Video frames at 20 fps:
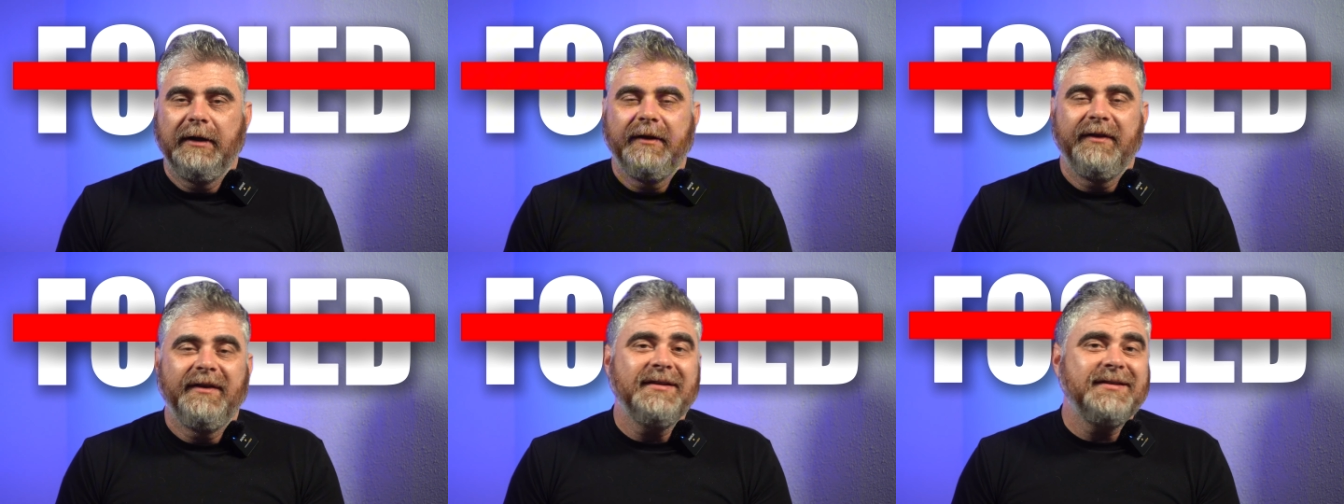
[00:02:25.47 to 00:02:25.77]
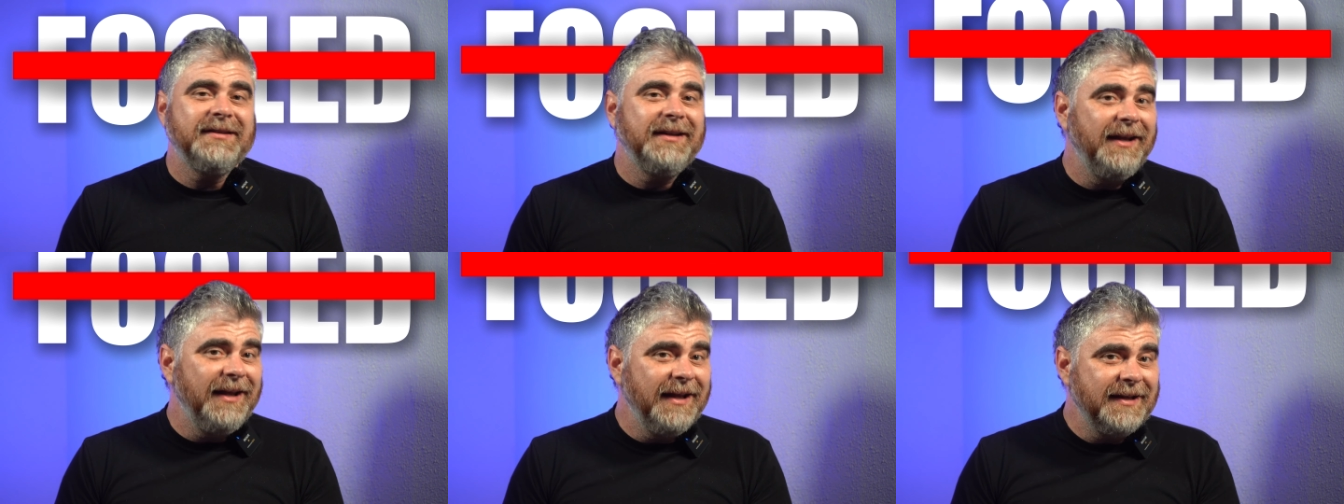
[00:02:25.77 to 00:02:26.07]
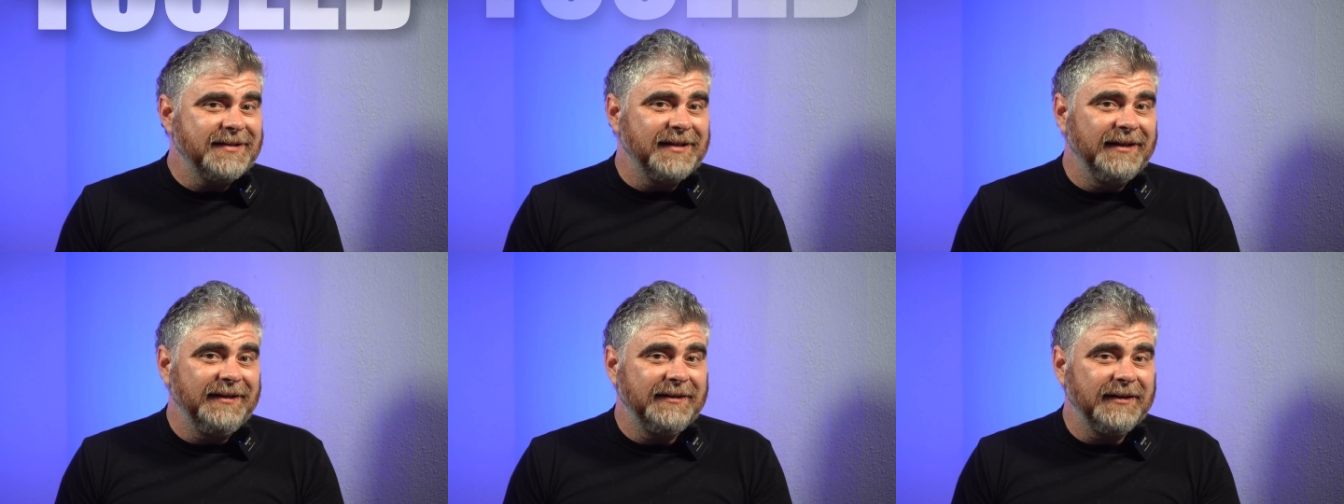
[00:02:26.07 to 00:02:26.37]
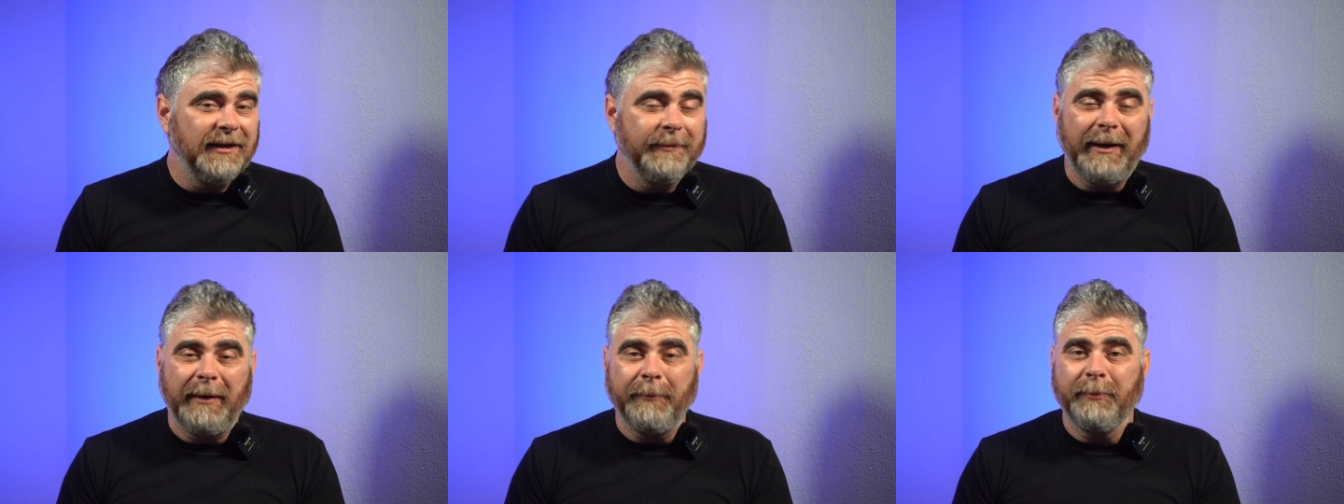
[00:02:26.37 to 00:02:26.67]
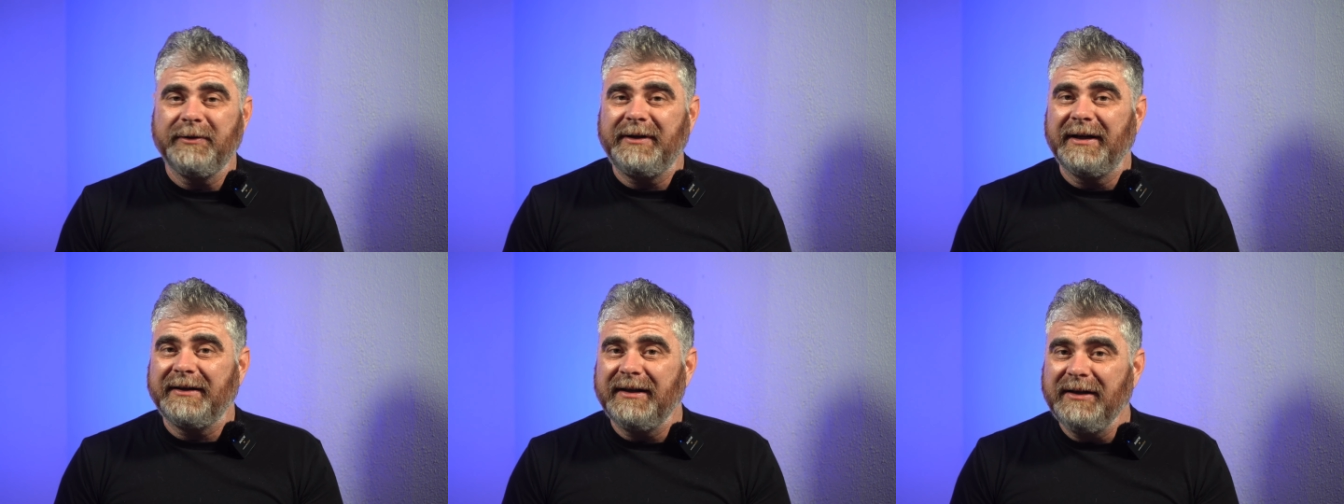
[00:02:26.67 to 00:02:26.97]
This isn't about
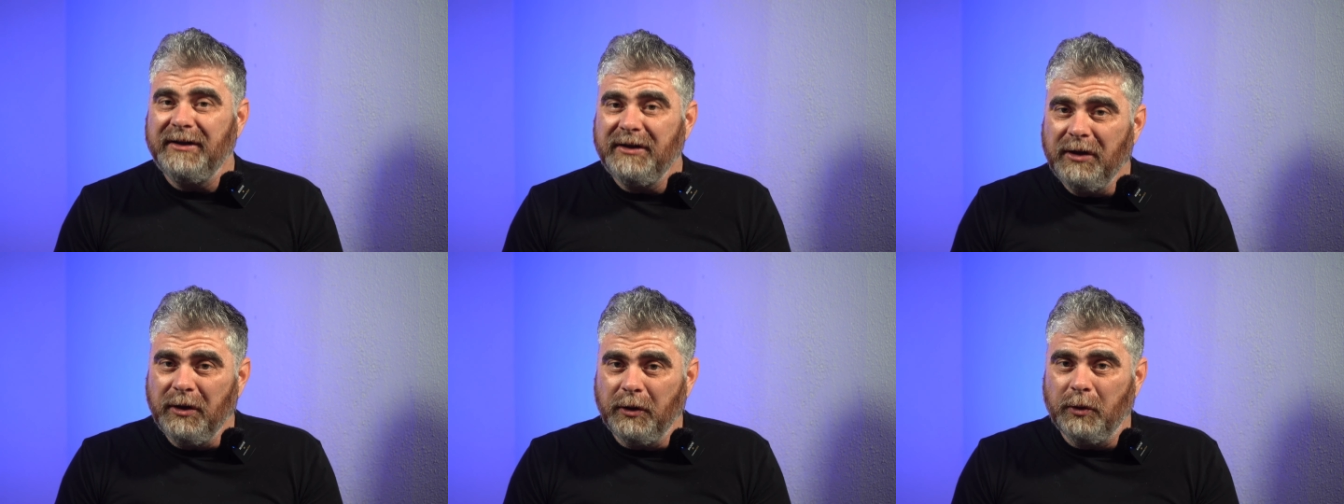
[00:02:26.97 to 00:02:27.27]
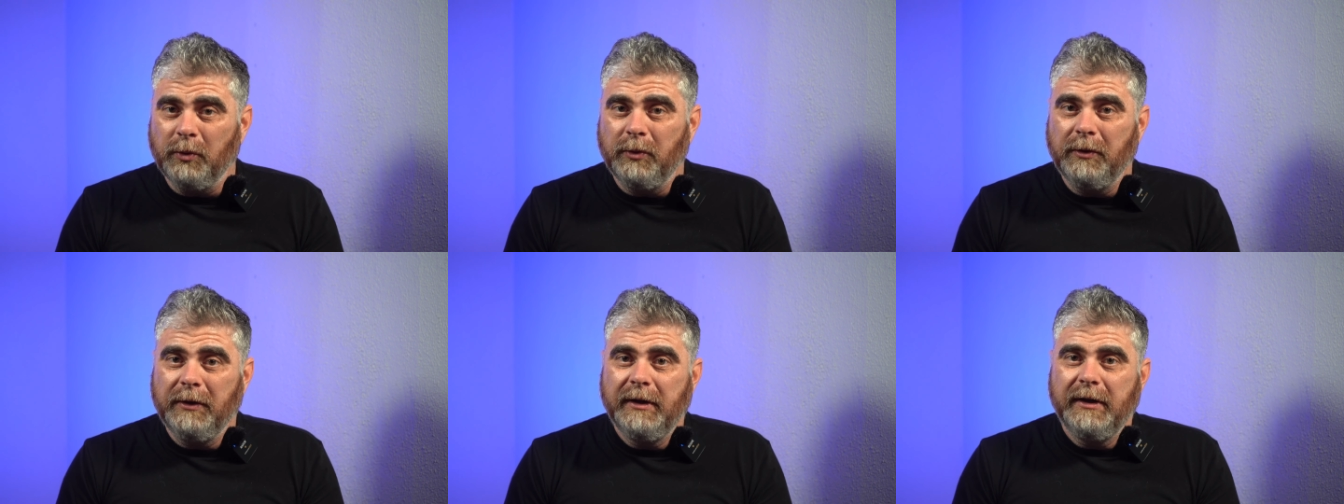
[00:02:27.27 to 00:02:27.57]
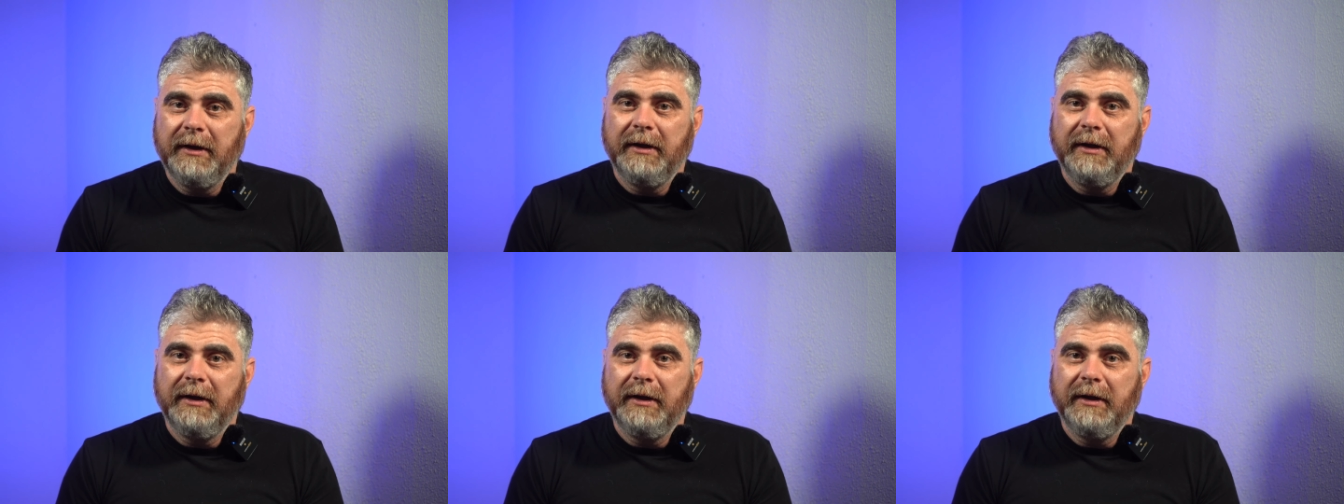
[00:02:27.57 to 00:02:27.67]
protecting you.